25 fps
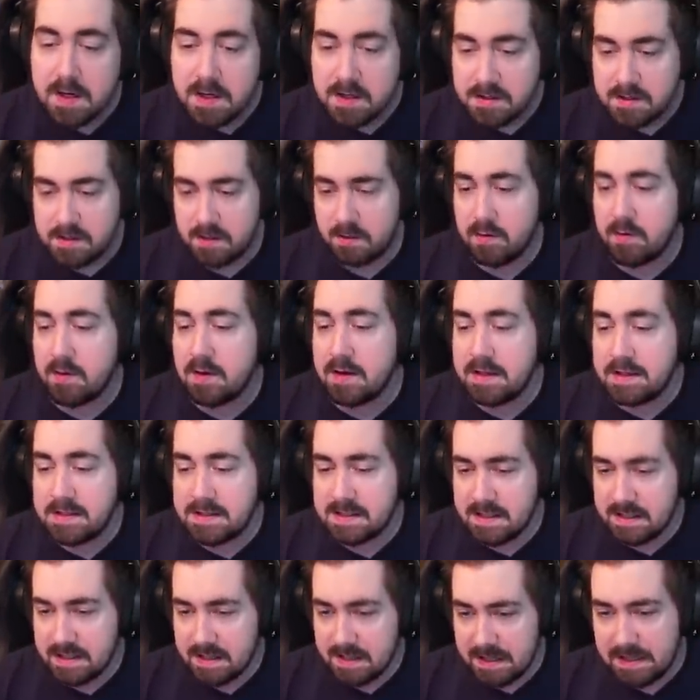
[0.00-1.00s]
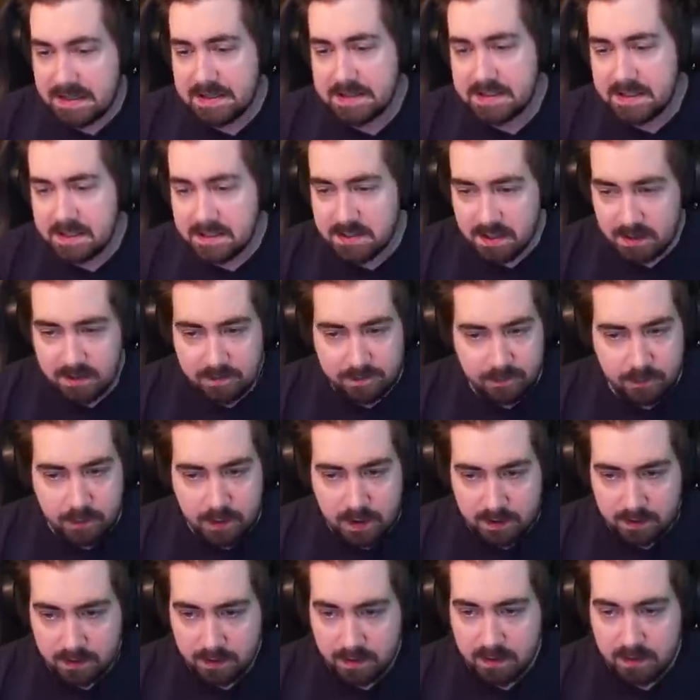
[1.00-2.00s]
So it's a tough
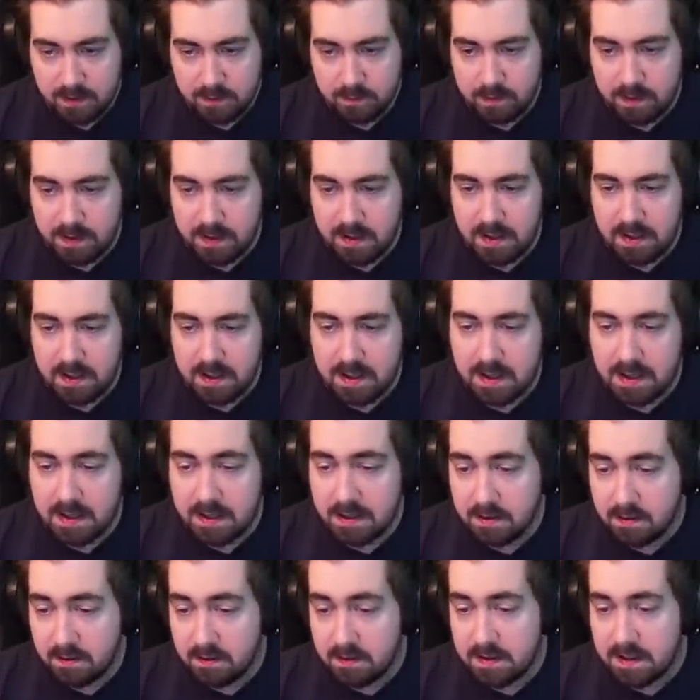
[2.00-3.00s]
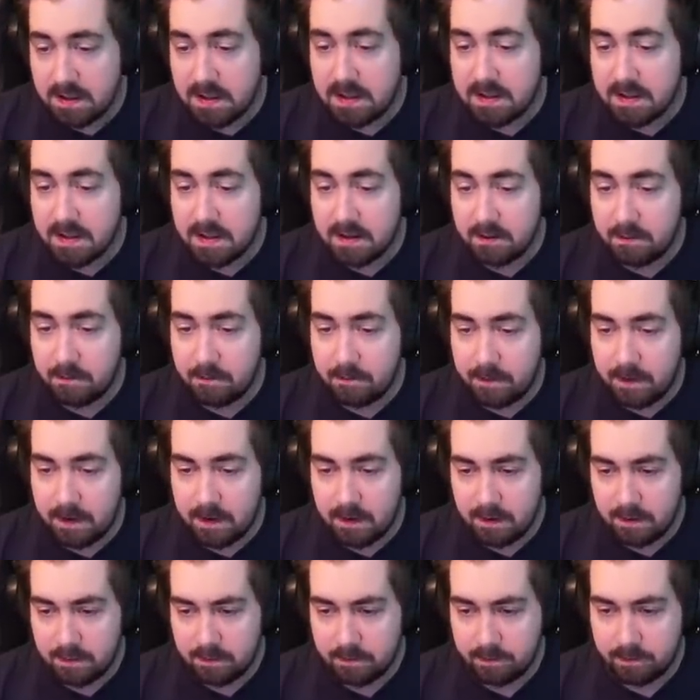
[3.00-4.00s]
one, but I do think it is
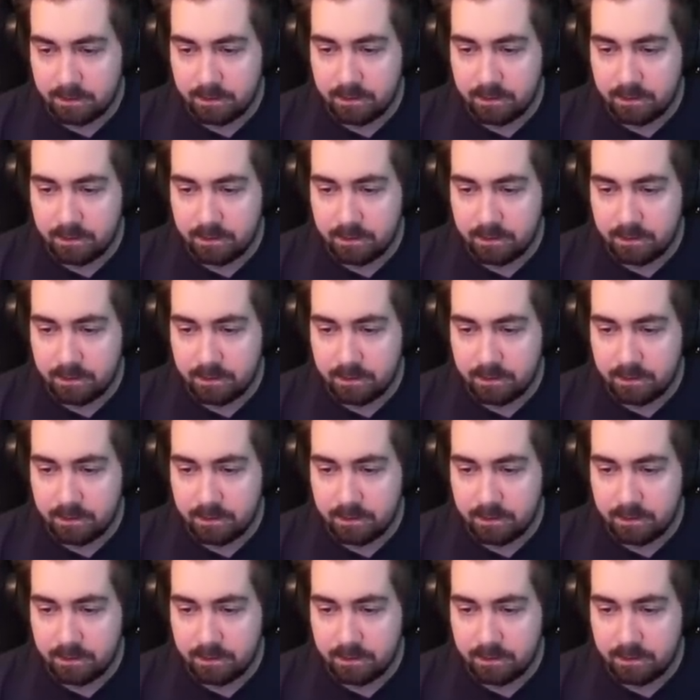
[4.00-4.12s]
fair.